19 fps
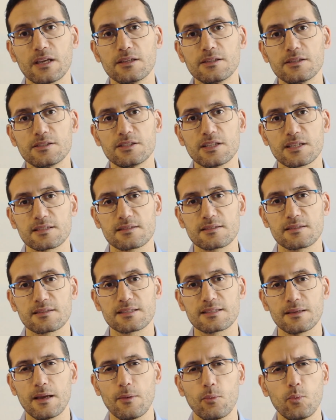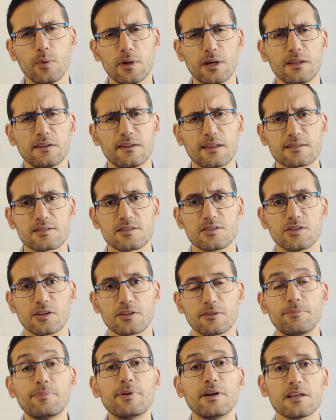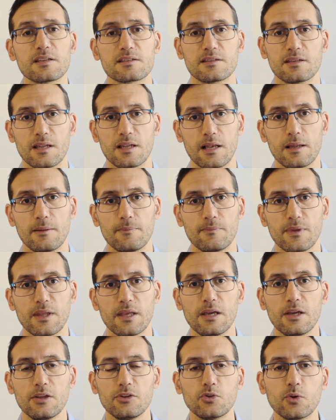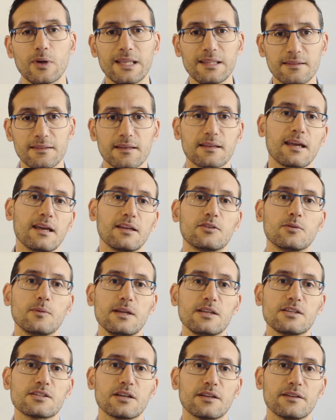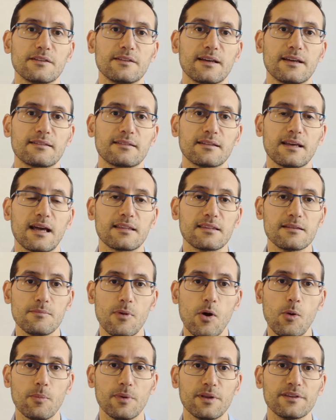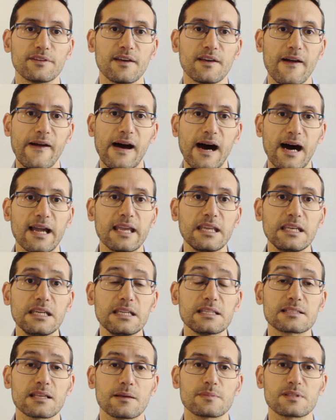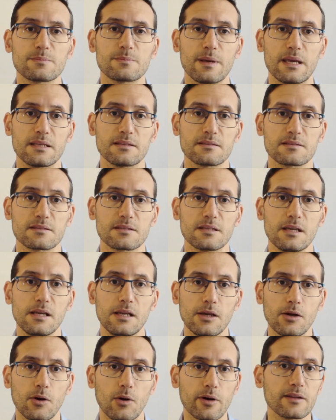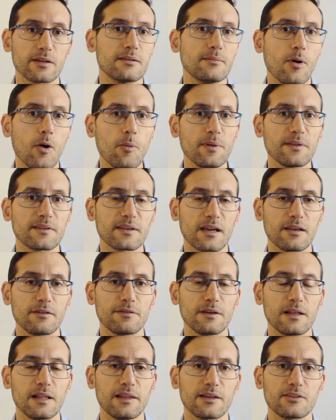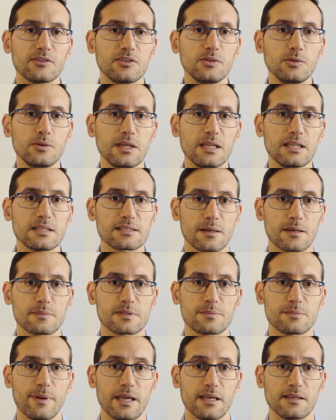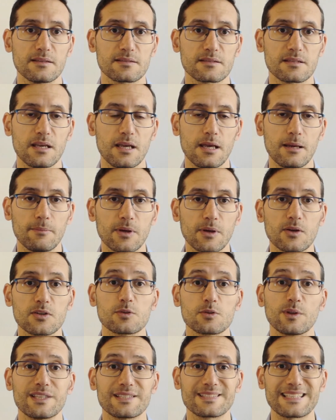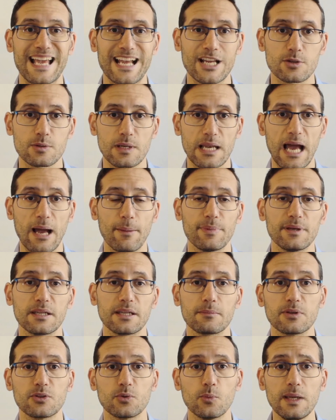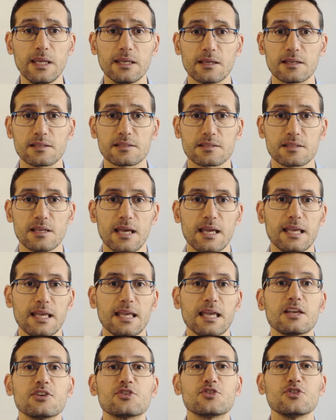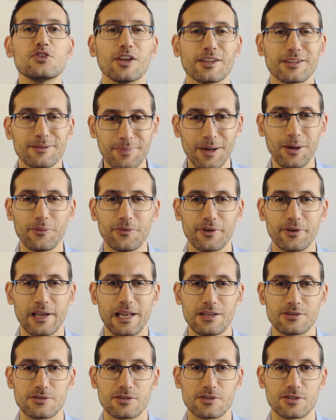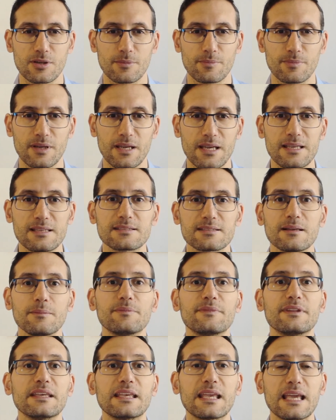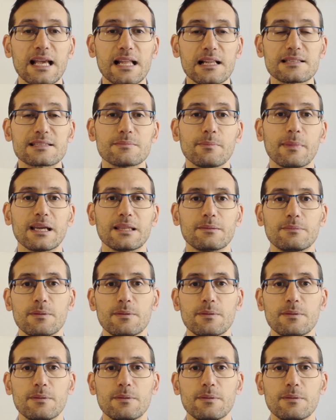Just a word that's not personal, to indicate to each other that at the moment I need some space, or at the moment I feel that you need some space, because what is actually happening between us is not about the relationship. Something else might be